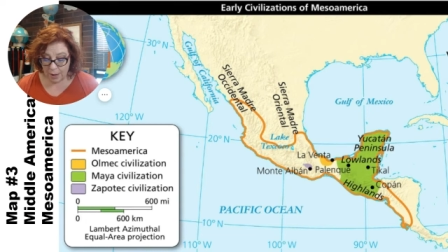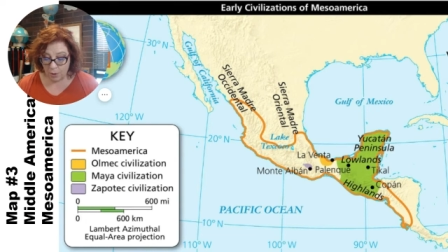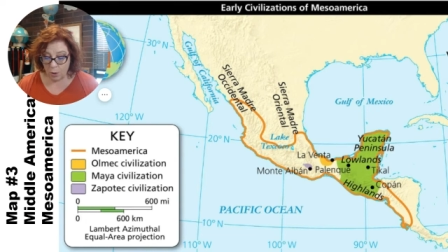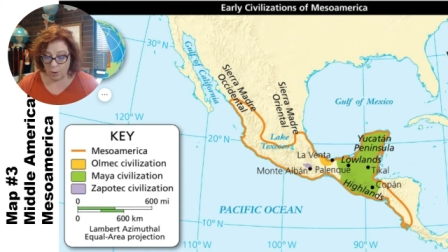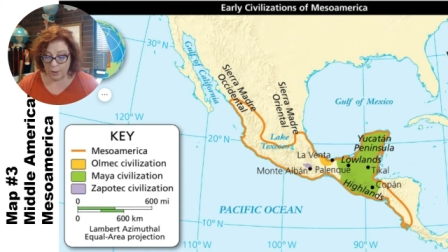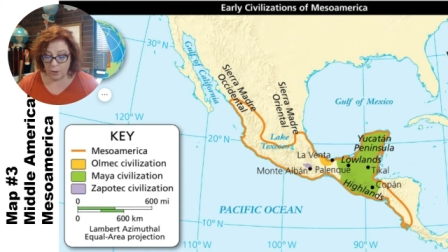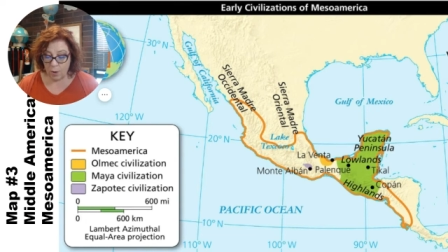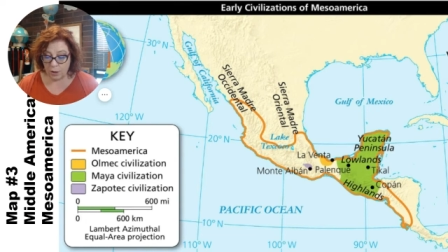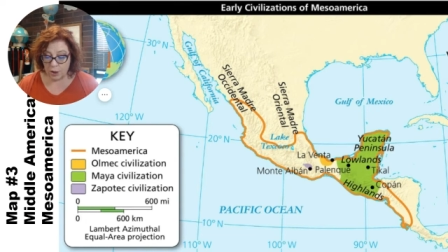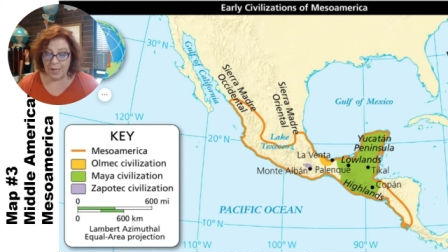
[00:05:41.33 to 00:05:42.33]
Now, according to
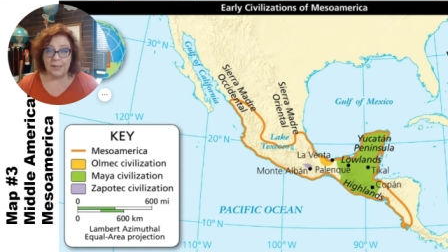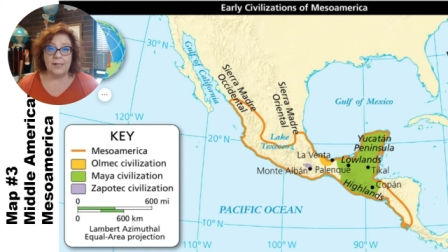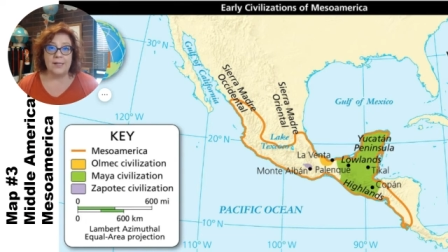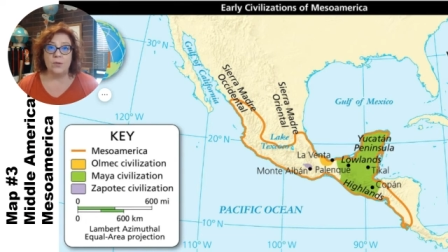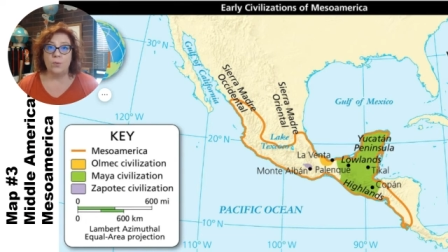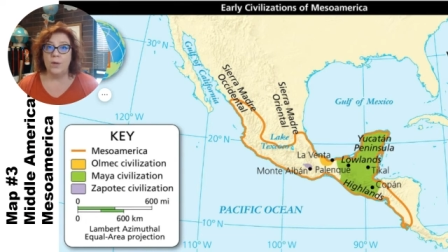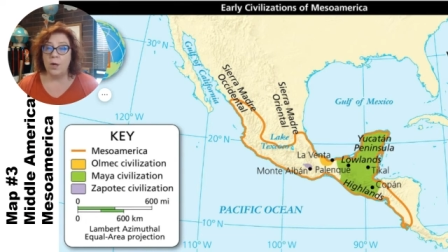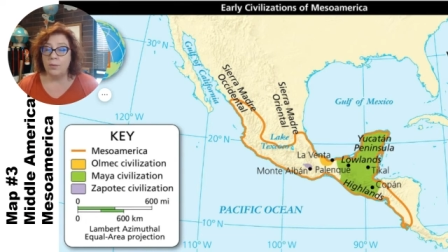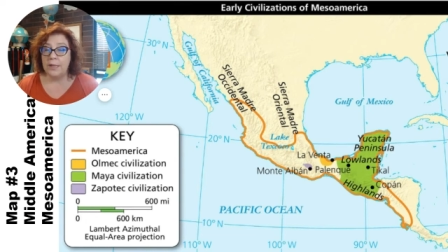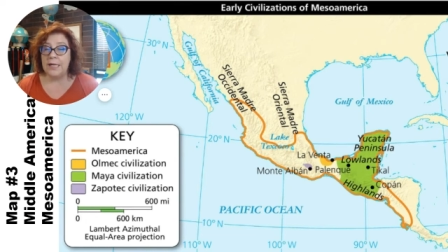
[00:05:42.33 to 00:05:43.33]
our checklist,
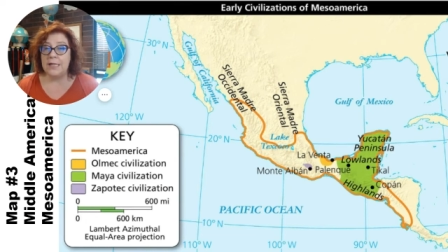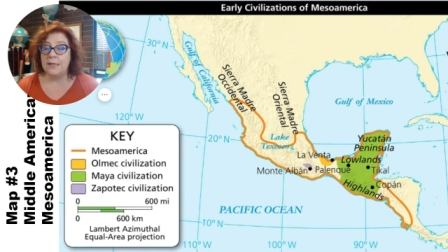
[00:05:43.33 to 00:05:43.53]
we only need